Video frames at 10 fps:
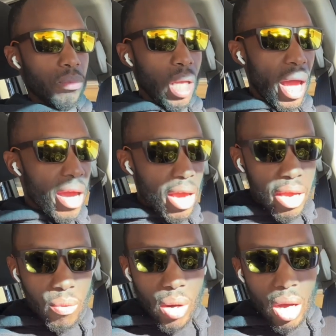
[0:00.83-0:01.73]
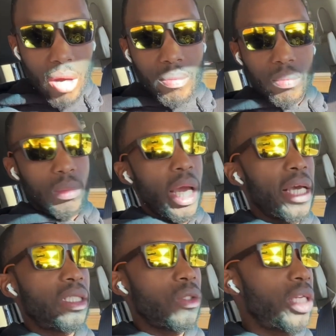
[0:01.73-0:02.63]
Hey, what up?
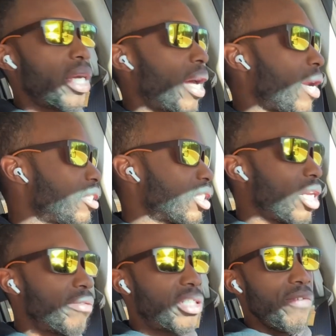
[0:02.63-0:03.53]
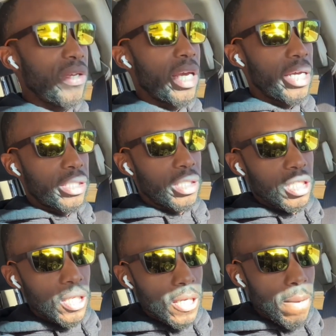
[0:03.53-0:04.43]
Hey, so check it out. I just left CVS,
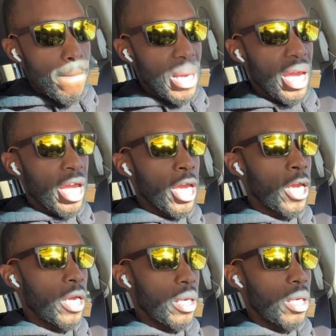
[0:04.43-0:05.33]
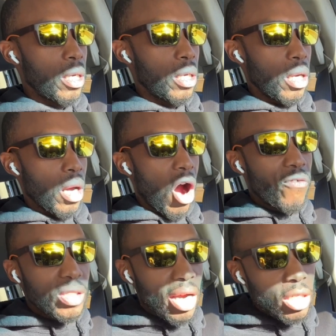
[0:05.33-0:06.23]
and
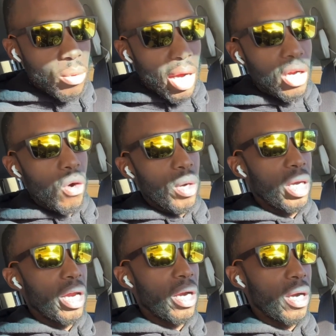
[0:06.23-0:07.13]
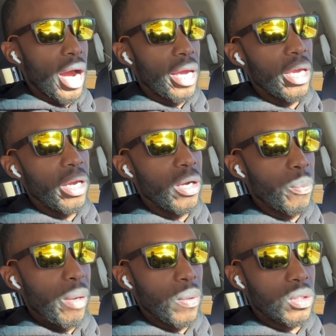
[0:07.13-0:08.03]
oftentimes when I go in there, I hear
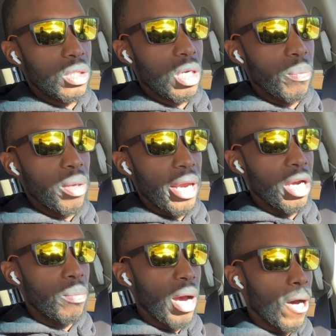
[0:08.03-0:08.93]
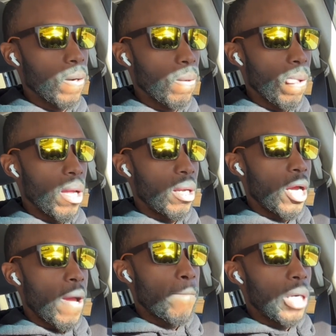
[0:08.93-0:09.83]
people complaining about
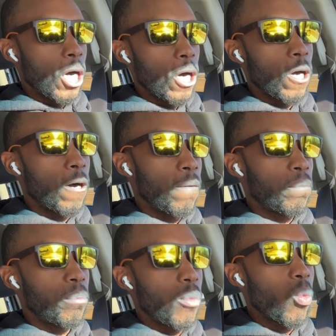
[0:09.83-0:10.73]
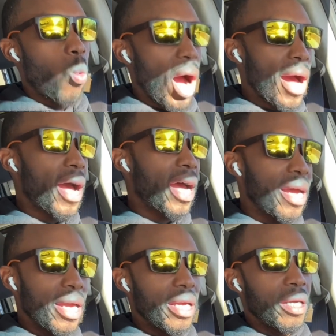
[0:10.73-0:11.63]
um,
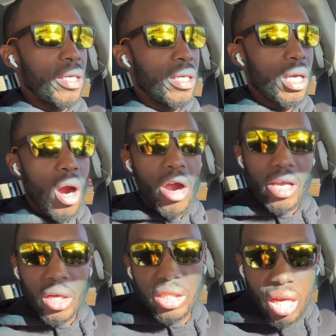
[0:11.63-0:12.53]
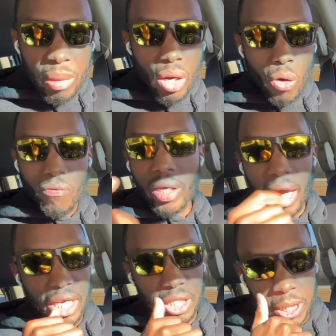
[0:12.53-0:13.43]
why are y'all sending me
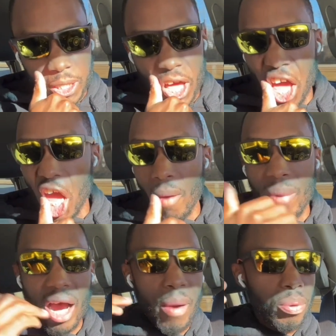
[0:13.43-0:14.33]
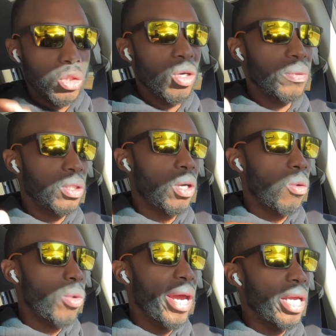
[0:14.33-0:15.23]
notifications that my prescriptions are
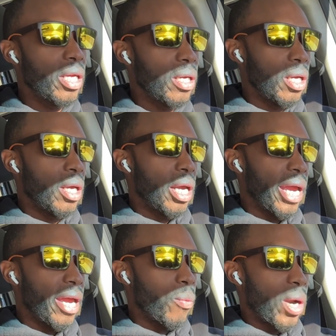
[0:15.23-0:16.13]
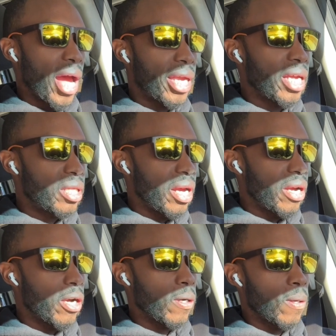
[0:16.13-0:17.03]
ready, and when I get
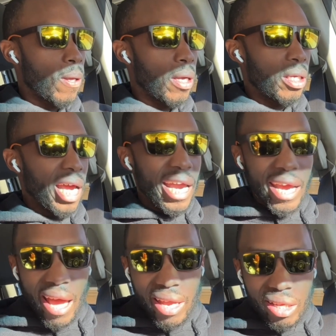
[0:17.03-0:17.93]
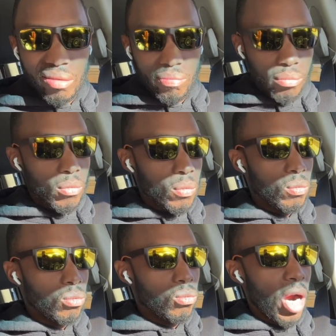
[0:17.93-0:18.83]
there, it
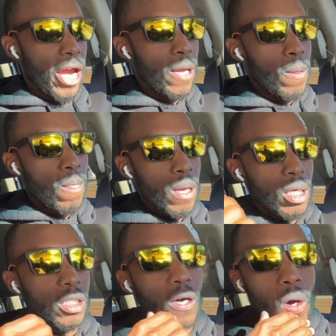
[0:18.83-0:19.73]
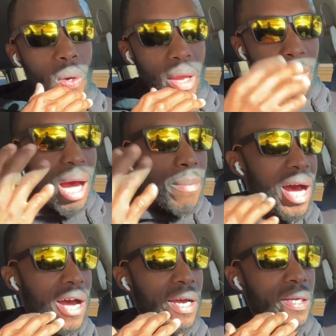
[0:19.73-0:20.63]
ain't right. So in my
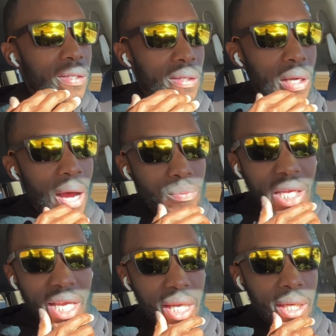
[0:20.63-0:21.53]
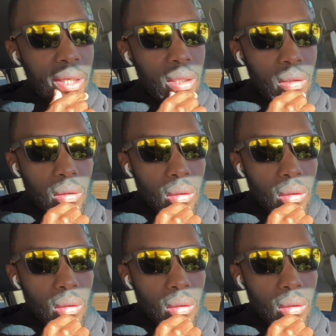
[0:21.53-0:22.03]
mind, I'm thinking